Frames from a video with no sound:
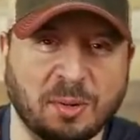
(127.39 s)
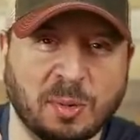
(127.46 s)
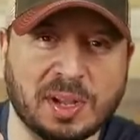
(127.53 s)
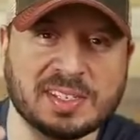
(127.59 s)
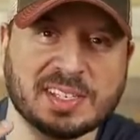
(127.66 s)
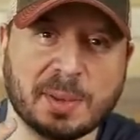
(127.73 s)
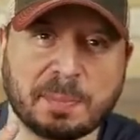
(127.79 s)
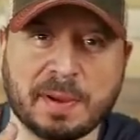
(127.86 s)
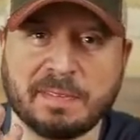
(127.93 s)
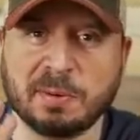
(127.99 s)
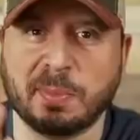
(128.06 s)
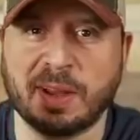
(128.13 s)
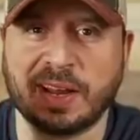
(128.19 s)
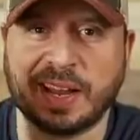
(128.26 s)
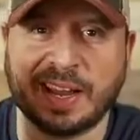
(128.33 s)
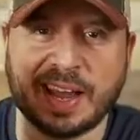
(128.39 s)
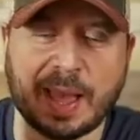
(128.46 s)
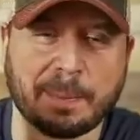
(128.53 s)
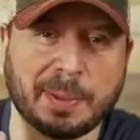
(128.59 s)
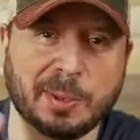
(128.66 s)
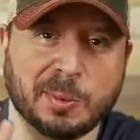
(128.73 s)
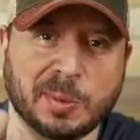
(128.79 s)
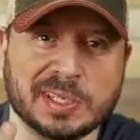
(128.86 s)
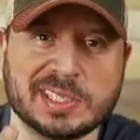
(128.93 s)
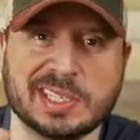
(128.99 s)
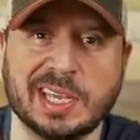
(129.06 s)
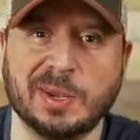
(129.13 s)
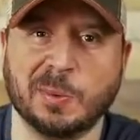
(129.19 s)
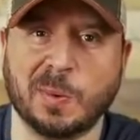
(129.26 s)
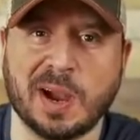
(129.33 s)
What's up, everybody? Happy
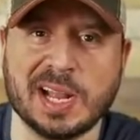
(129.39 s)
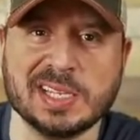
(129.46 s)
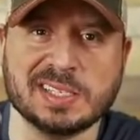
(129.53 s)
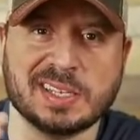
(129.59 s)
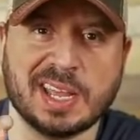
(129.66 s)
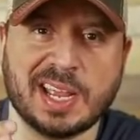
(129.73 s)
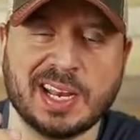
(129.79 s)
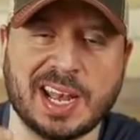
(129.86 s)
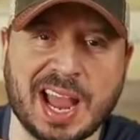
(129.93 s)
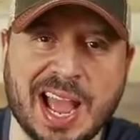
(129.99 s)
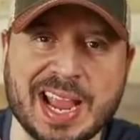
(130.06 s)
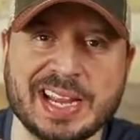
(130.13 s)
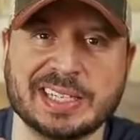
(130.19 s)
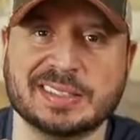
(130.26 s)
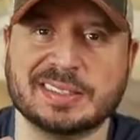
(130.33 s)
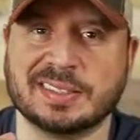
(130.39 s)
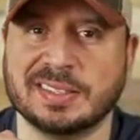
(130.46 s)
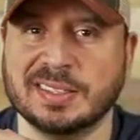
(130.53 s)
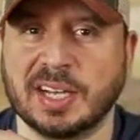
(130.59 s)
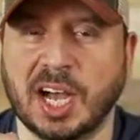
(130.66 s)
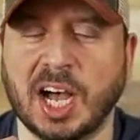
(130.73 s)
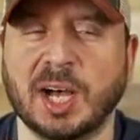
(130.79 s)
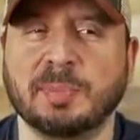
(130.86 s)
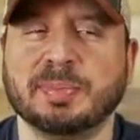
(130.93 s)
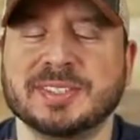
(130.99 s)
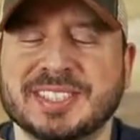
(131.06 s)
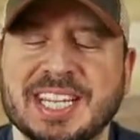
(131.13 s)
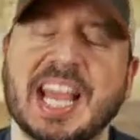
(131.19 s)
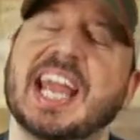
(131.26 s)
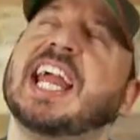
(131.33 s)
Whiskey Wednesday night. Hump
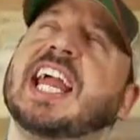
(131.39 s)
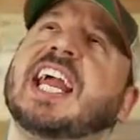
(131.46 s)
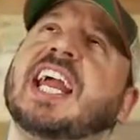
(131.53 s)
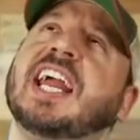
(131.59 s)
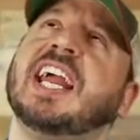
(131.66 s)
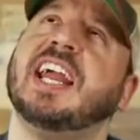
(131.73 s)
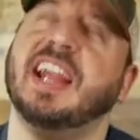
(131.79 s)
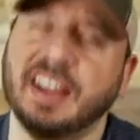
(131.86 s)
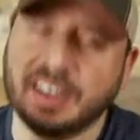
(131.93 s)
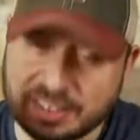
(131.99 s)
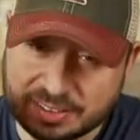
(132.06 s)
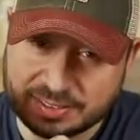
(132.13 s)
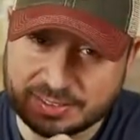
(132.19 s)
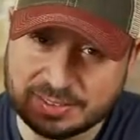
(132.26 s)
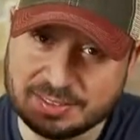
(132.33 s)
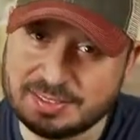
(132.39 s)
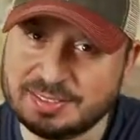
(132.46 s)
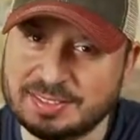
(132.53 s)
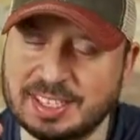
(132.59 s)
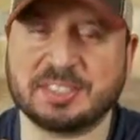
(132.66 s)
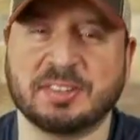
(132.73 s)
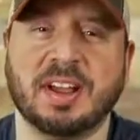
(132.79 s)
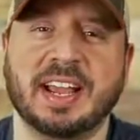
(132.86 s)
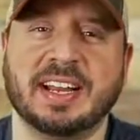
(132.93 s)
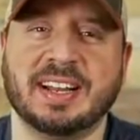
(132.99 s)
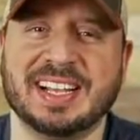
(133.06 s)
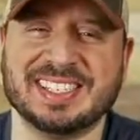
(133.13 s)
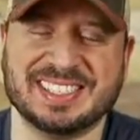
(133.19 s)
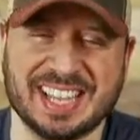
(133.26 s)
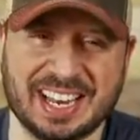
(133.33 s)
day. That's right. I
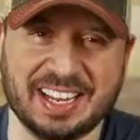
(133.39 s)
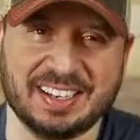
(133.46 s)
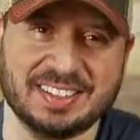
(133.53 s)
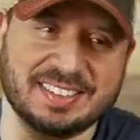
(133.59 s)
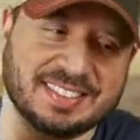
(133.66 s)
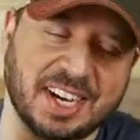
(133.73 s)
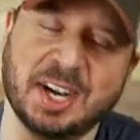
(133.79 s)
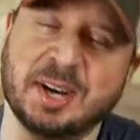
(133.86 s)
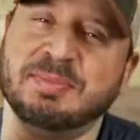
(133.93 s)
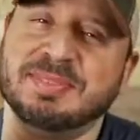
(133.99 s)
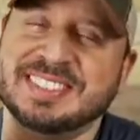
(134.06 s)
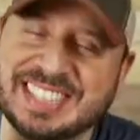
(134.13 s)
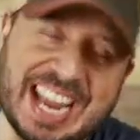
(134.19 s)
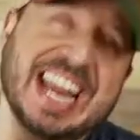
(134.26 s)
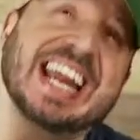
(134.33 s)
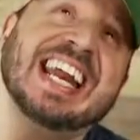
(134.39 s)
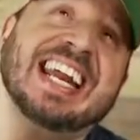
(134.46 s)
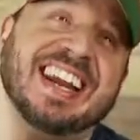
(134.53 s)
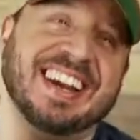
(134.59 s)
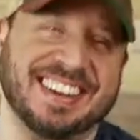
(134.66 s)
said it. Hump day.